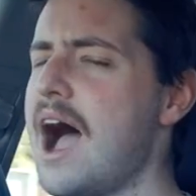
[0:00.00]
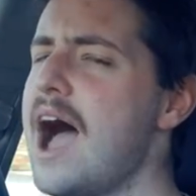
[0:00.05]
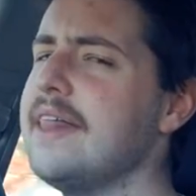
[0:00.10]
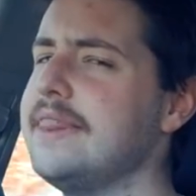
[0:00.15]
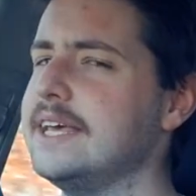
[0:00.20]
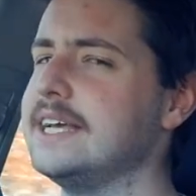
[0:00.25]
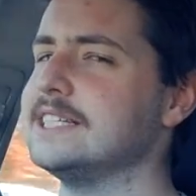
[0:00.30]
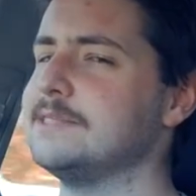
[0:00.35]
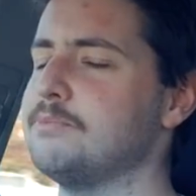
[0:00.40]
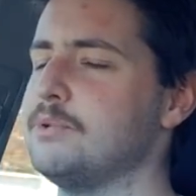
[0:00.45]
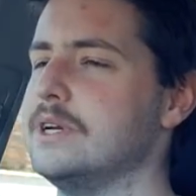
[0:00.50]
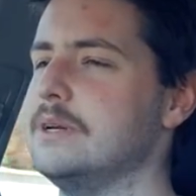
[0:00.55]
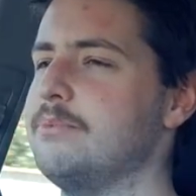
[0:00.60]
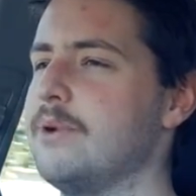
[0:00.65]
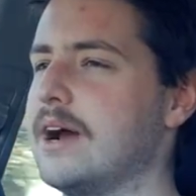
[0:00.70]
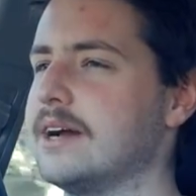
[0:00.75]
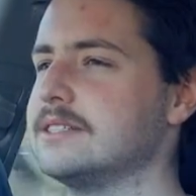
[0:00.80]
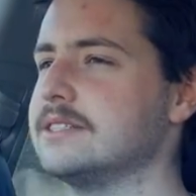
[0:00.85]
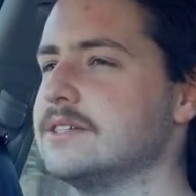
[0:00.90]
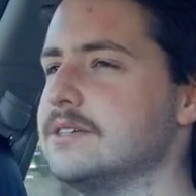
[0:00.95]
I think it's pretty
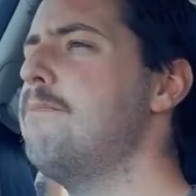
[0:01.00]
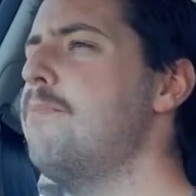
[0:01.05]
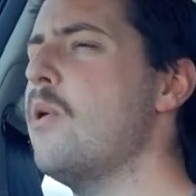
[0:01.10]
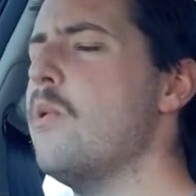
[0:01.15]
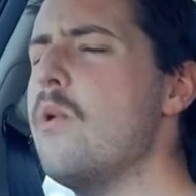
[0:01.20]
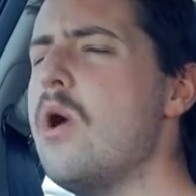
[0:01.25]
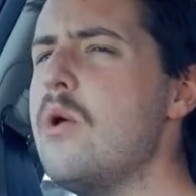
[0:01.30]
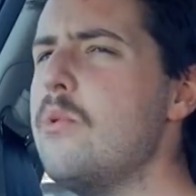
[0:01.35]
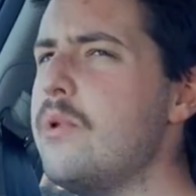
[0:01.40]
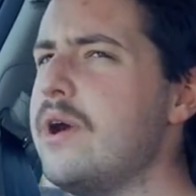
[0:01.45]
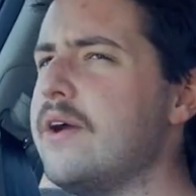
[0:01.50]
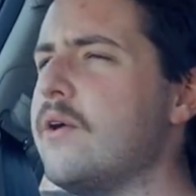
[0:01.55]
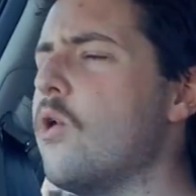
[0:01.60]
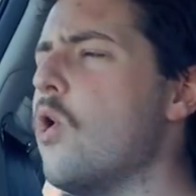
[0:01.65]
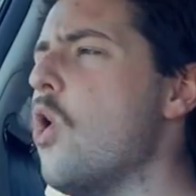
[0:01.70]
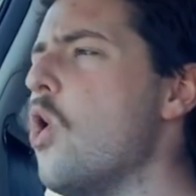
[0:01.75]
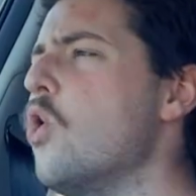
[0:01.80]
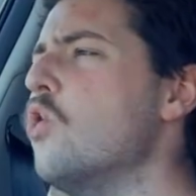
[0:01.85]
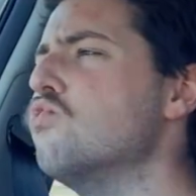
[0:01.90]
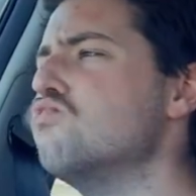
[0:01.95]
practical. But what we're
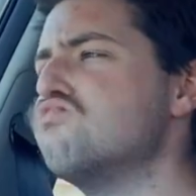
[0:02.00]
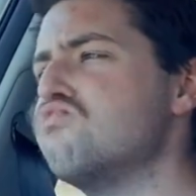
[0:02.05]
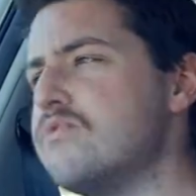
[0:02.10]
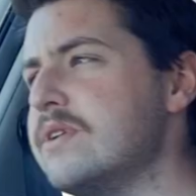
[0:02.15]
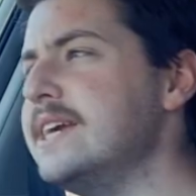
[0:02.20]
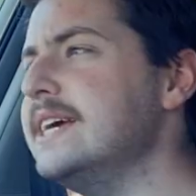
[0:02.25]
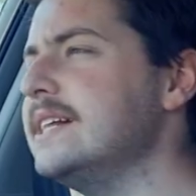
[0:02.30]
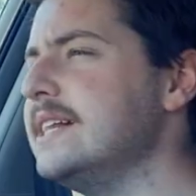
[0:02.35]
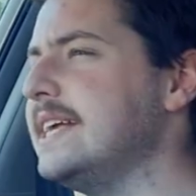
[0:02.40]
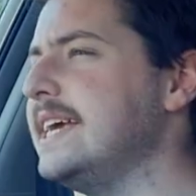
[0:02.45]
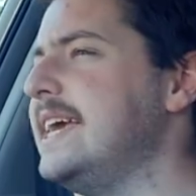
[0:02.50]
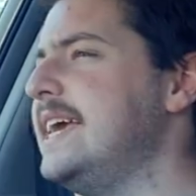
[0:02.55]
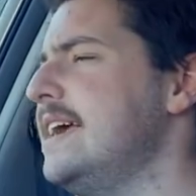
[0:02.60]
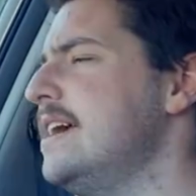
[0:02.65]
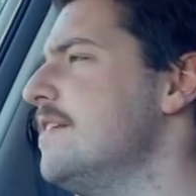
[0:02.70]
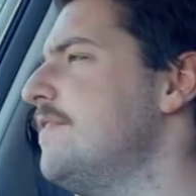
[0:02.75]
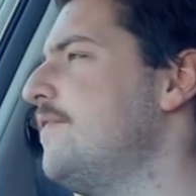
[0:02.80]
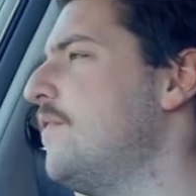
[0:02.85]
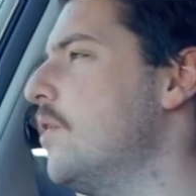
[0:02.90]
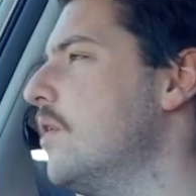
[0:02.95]
all really
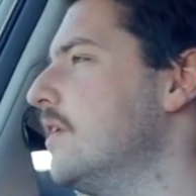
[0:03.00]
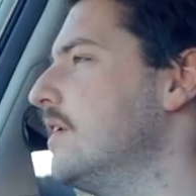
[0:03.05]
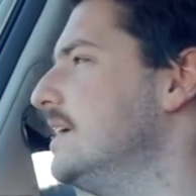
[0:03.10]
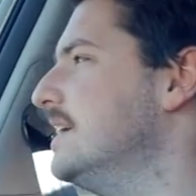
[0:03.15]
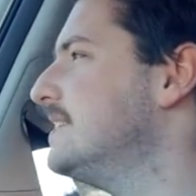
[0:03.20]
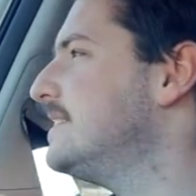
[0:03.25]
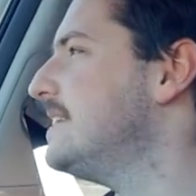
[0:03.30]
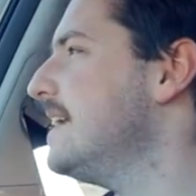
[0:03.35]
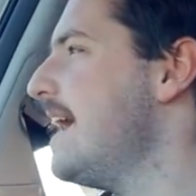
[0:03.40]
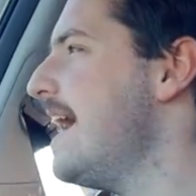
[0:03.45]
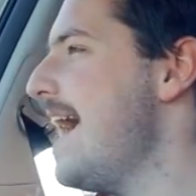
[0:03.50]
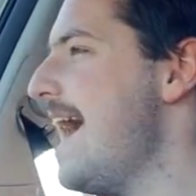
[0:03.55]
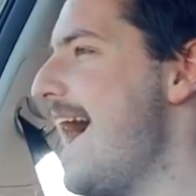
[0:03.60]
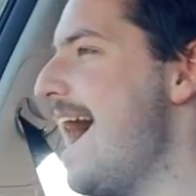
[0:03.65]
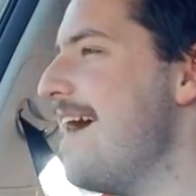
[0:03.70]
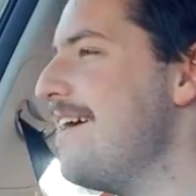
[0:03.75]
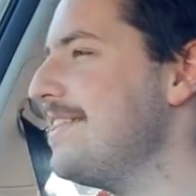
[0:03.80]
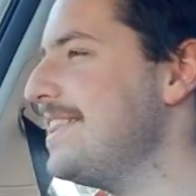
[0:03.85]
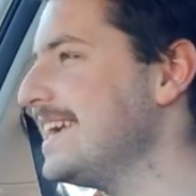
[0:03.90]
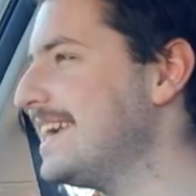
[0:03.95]
here for is
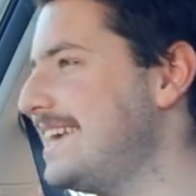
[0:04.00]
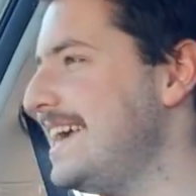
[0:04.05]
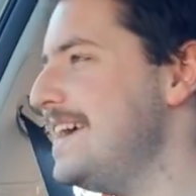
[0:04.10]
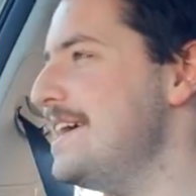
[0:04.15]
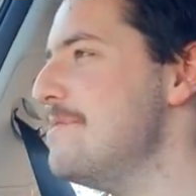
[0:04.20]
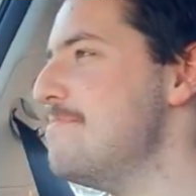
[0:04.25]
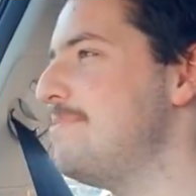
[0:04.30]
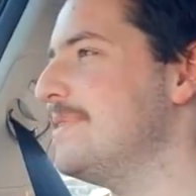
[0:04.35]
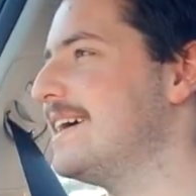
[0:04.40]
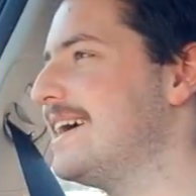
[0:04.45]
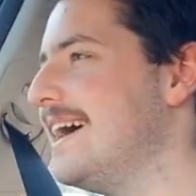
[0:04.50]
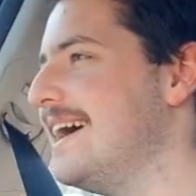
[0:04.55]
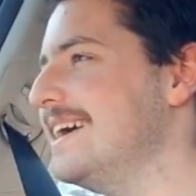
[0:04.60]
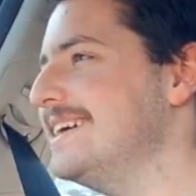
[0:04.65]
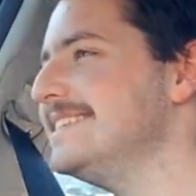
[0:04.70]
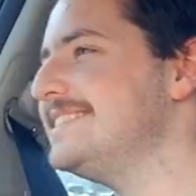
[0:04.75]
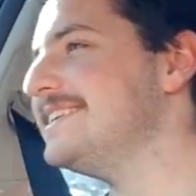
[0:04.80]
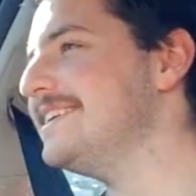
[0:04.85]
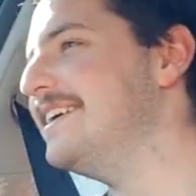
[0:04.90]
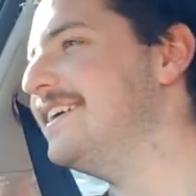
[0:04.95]
how the Kia
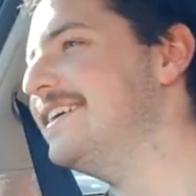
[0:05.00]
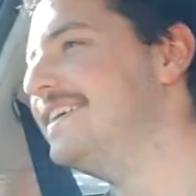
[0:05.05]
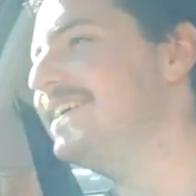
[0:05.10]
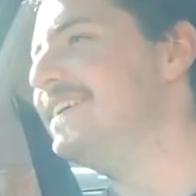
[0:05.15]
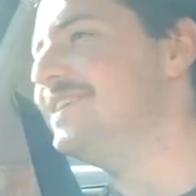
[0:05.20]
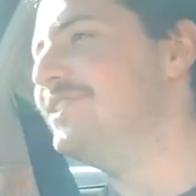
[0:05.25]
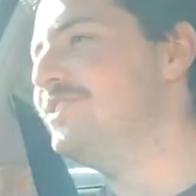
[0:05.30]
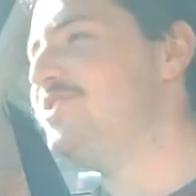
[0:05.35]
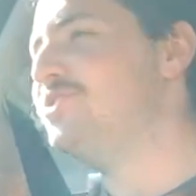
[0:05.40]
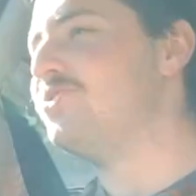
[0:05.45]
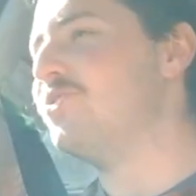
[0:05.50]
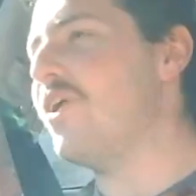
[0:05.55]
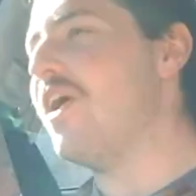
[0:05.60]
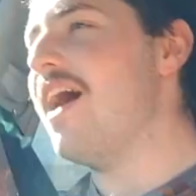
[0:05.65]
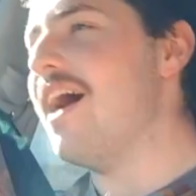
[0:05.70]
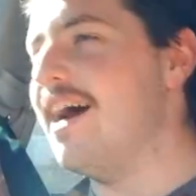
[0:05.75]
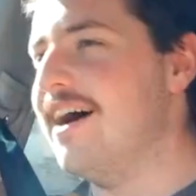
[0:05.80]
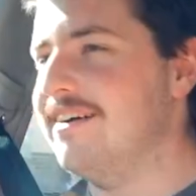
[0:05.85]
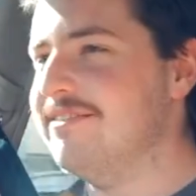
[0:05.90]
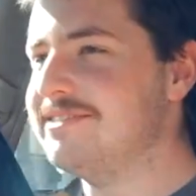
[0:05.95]
Picanto
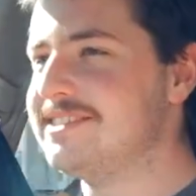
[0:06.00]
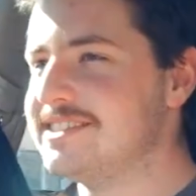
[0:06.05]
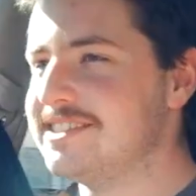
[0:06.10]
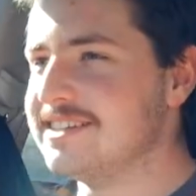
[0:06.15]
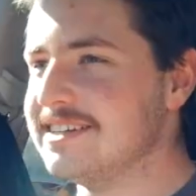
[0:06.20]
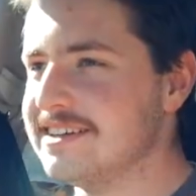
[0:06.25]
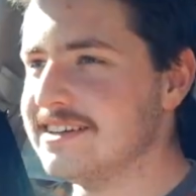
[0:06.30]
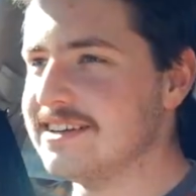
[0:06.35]
drives.